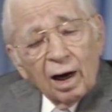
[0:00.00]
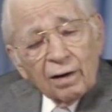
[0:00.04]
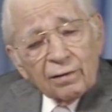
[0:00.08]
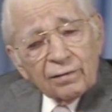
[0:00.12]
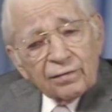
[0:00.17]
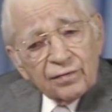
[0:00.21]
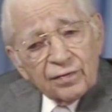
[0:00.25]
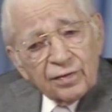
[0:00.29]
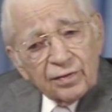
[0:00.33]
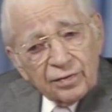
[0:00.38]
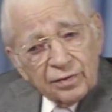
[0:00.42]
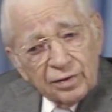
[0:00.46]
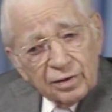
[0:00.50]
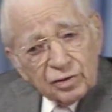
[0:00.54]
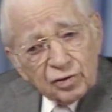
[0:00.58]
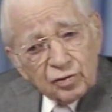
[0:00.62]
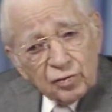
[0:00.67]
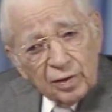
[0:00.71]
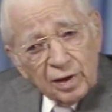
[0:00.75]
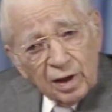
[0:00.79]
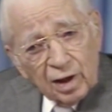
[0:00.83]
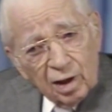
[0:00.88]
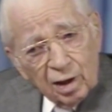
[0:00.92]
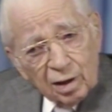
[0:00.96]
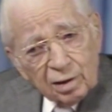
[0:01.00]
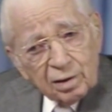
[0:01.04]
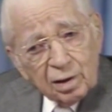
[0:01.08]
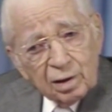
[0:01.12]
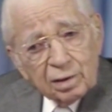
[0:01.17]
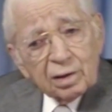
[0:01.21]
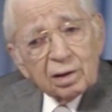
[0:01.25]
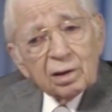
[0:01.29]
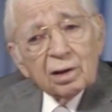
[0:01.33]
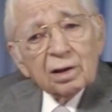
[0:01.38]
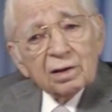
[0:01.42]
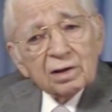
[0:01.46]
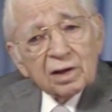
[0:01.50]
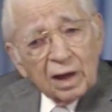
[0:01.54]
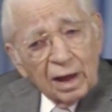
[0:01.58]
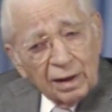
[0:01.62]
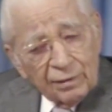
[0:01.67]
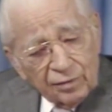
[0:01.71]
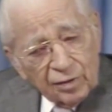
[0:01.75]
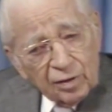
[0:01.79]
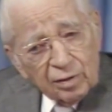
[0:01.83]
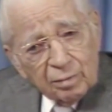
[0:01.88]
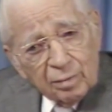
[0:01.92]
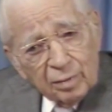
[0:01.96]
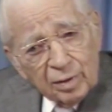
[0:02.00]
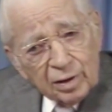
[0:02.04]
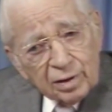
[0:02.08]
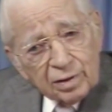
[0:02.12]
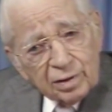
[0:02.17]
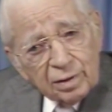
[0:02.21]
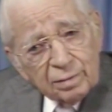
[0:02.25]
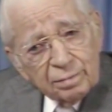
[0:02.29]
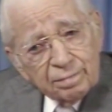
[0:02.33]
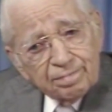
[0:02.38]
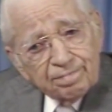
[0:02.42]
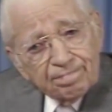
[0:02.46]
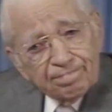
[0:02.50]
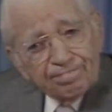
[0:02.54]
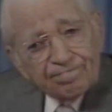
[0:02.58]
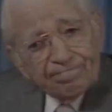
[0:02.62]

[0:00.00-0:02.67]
of the Sri Lankan government.